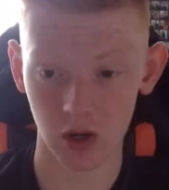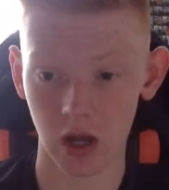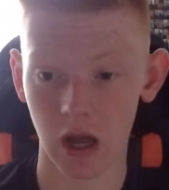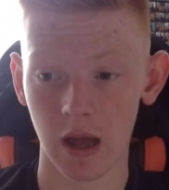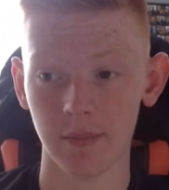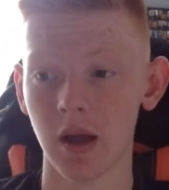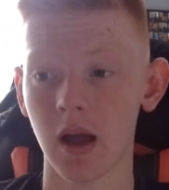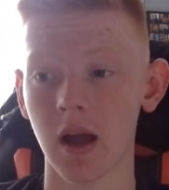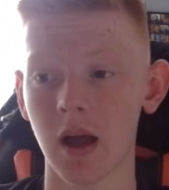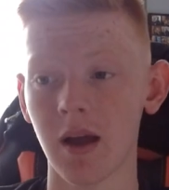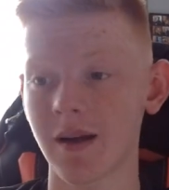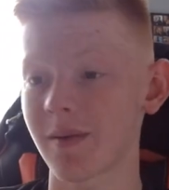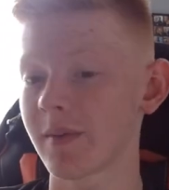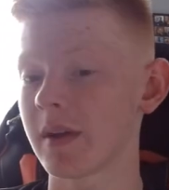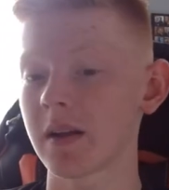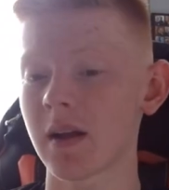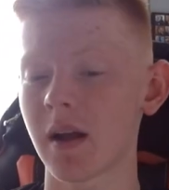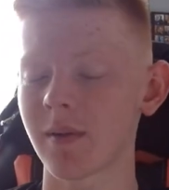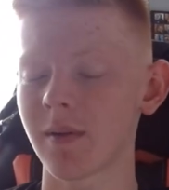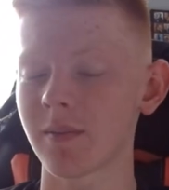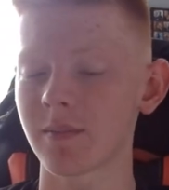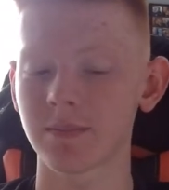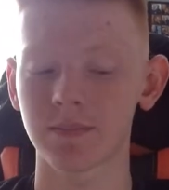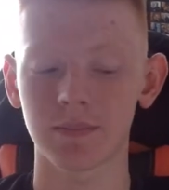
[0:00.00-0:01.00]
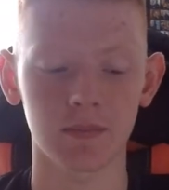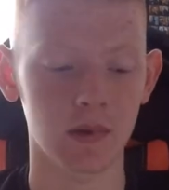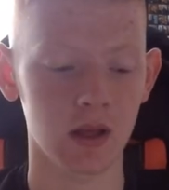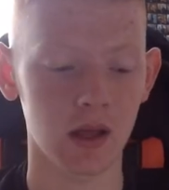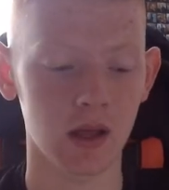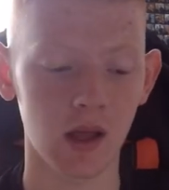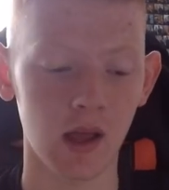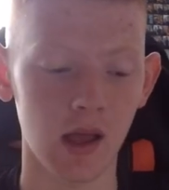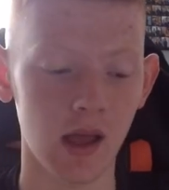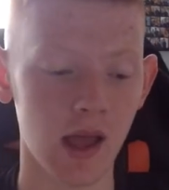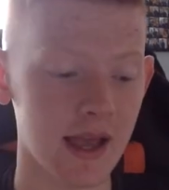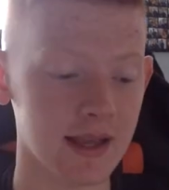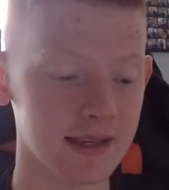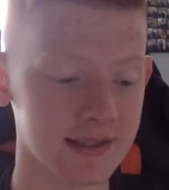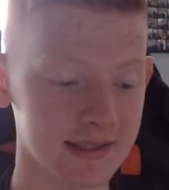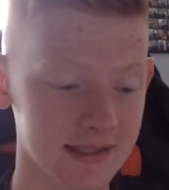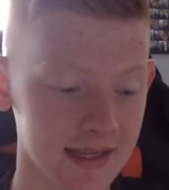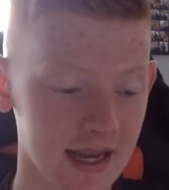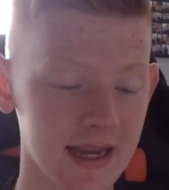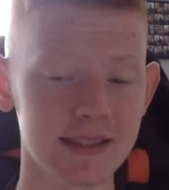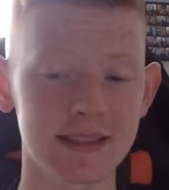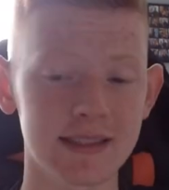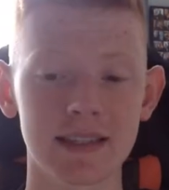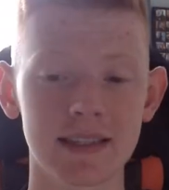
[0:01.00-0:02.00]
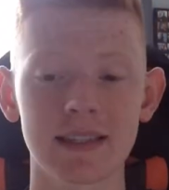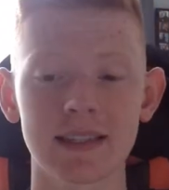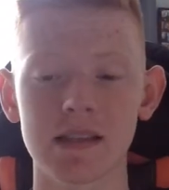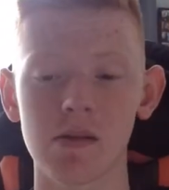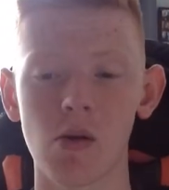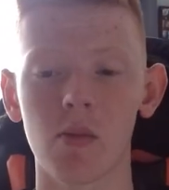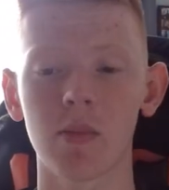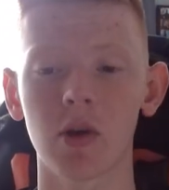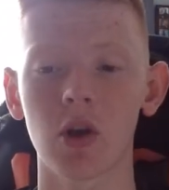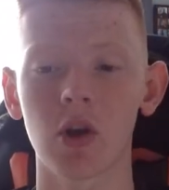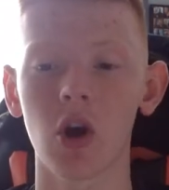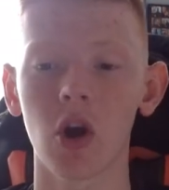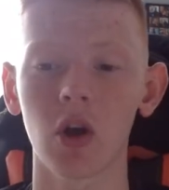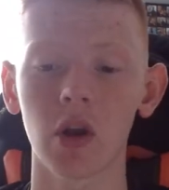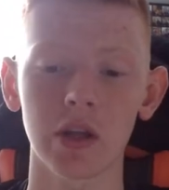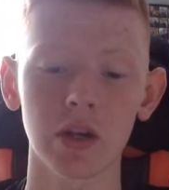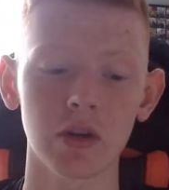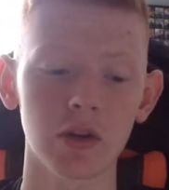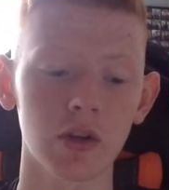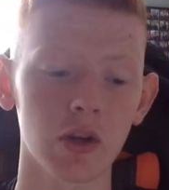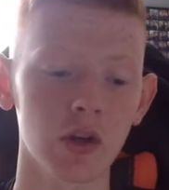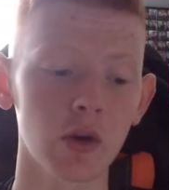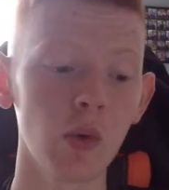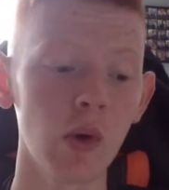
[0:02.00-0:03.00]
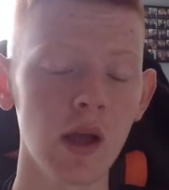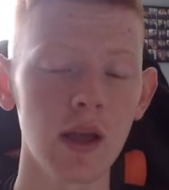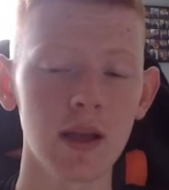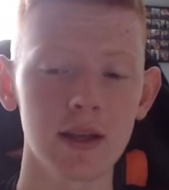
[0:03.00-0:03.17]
I mean, I'm excited to see what McCauley can do.